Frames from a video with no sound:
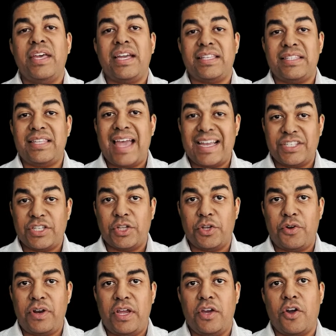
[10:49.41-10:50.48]
It has a
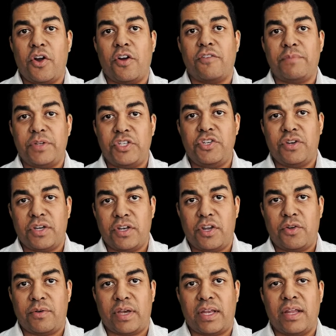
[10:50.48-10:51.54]
learning curve, but you can
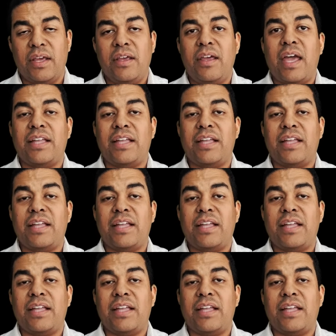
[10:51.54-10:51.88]
do it.